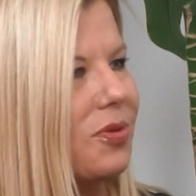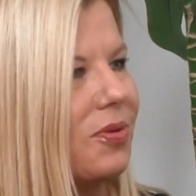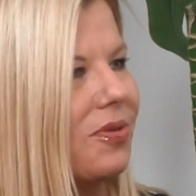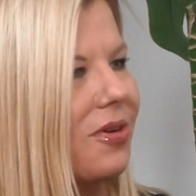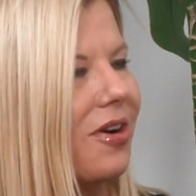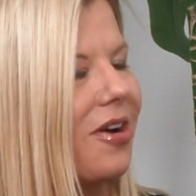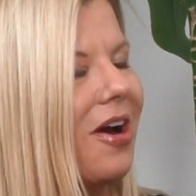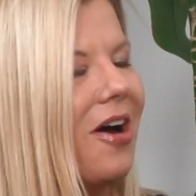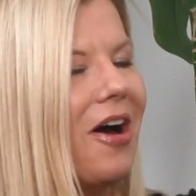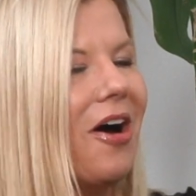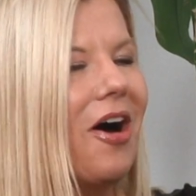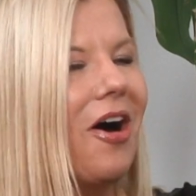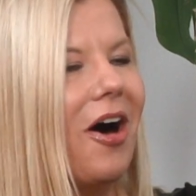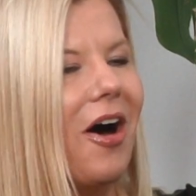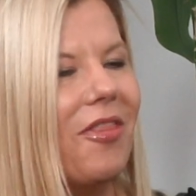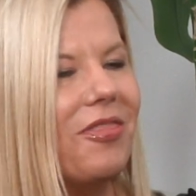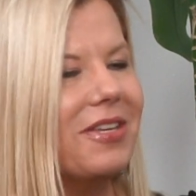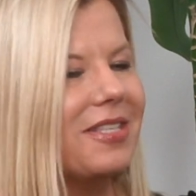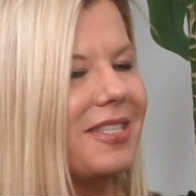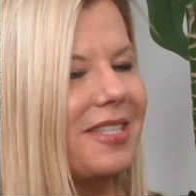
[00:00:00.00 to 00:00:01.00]
We were
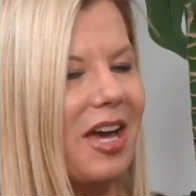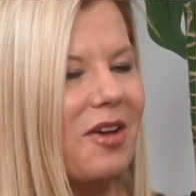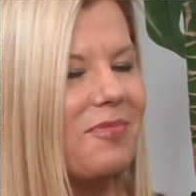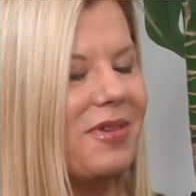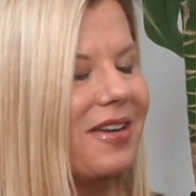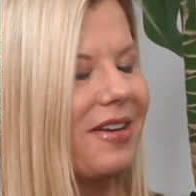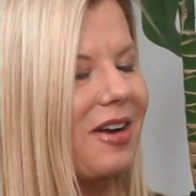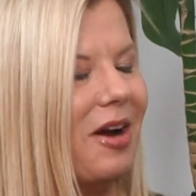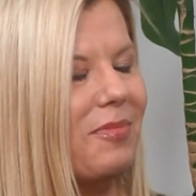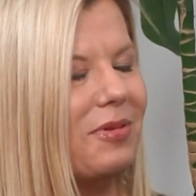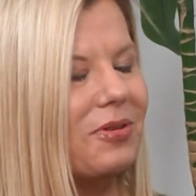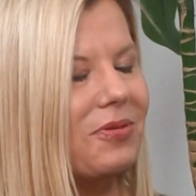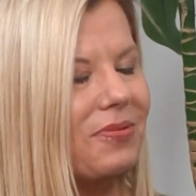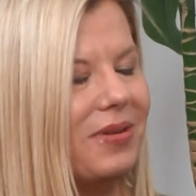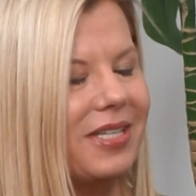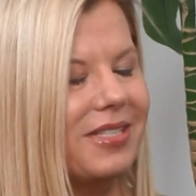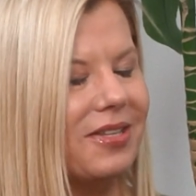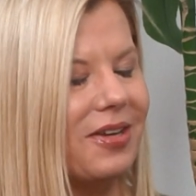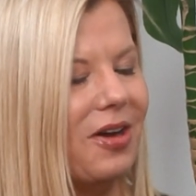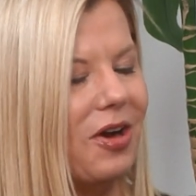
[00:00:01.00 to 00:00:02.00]
on this segment a couple of
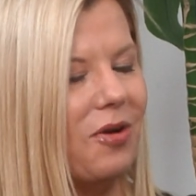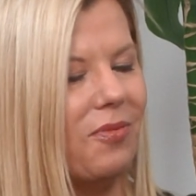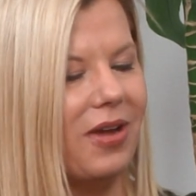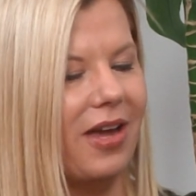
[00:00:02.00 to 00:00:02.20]
weeks ago.